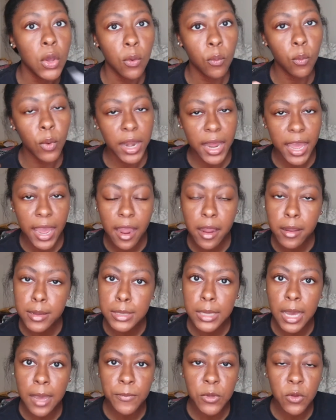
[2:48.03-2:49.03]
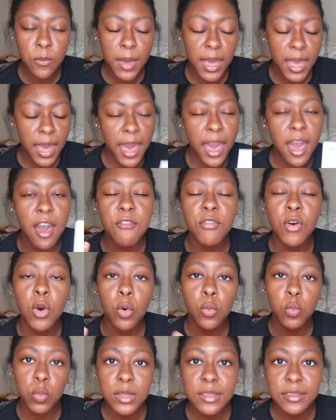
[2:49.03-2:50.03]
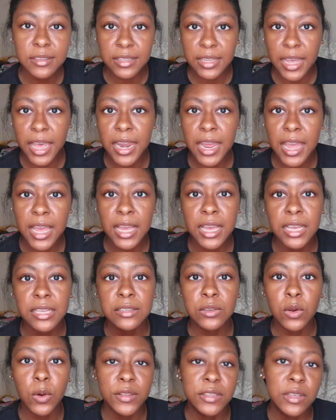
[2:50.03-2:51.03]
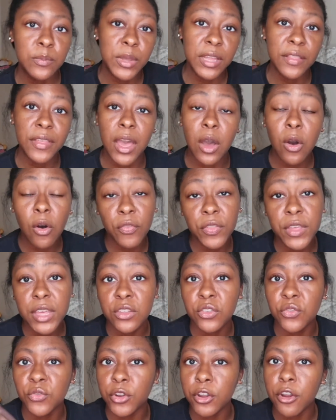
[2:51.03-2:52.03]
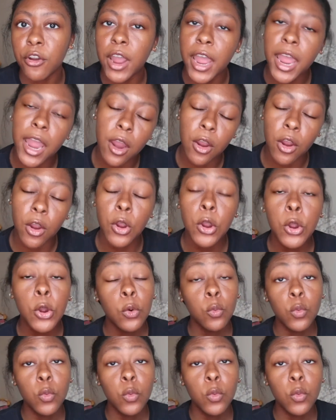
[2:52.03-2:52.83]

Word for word: what hair type you may have what setting is going to be the healthiest for your hair